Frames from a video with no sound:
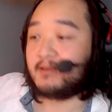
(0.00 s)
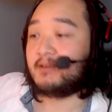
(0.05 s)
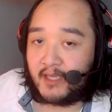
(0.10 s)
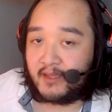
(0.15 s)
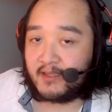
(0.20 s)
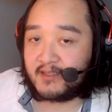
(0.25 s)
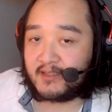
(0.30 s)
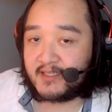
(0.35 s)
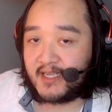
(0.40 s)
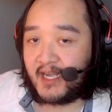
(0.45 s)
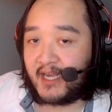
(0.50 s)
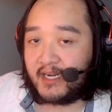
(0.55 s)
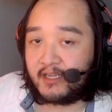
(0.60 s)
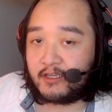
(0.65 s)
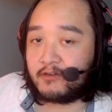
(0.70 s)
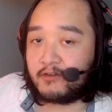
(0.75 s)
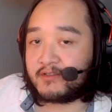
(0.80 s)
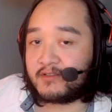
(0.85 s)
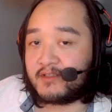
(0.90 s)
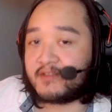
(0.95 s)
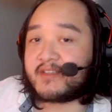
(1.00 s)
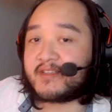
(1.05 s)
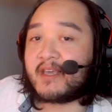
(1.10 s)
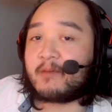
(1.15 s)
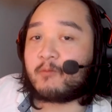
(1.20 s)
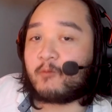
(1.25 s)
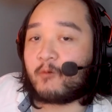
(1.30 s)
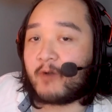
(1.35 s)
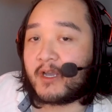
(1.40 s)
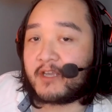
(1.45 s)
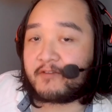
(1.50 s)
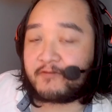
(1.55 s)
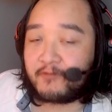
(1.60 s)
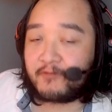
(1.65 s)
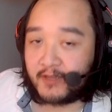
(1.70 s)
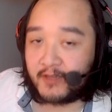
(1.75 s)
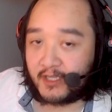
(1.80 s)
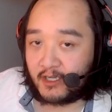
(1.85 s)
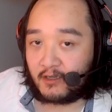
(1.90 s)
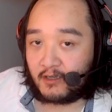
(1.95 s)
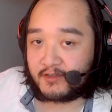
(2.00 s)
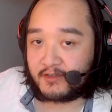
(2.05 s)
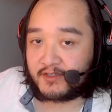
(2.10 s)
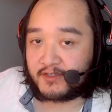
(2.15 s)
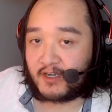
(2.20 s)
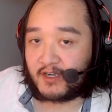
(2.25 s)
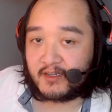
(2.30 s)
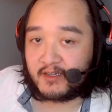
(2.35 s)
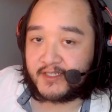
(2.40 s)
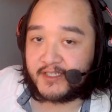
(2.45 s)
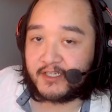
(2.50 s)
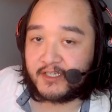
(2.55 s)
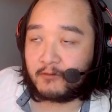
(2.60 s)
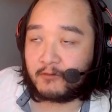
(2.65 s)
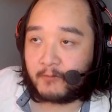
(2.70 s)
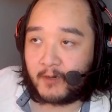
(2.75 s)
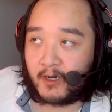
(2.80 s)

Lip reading: And this kind of goes the same way for the all-stock deal,